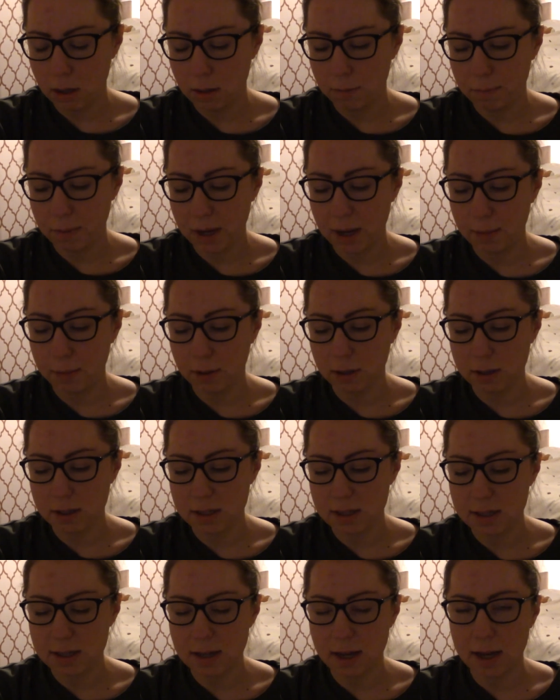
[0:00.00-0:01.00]
Be able to
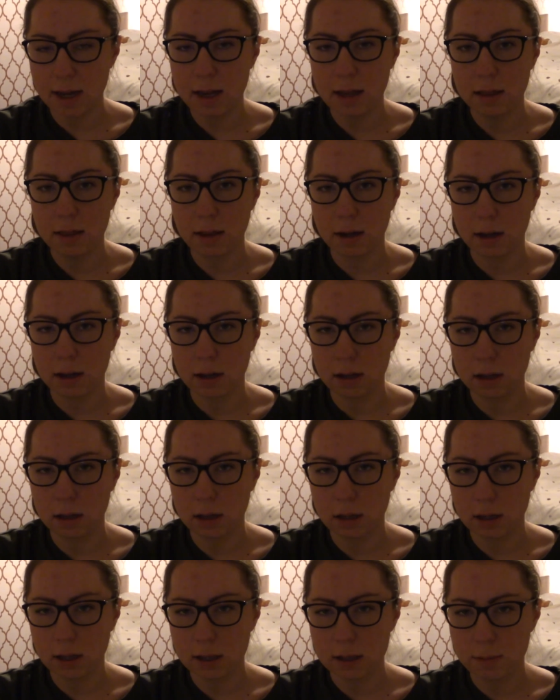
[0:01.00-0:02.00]
see that
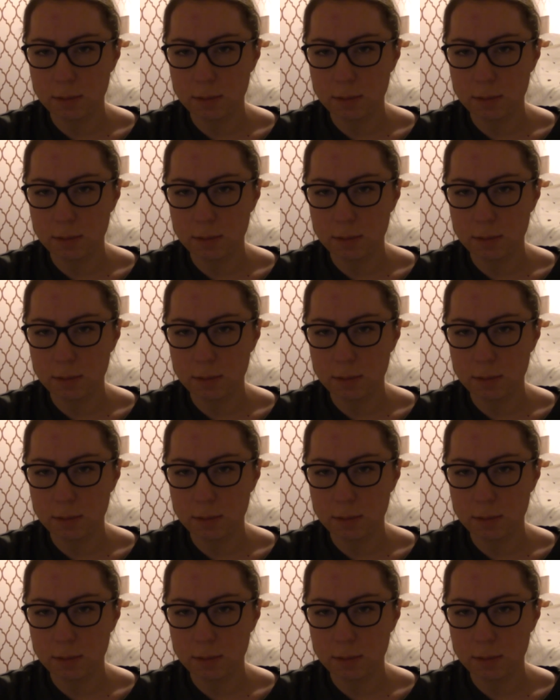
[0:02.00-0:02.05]
it's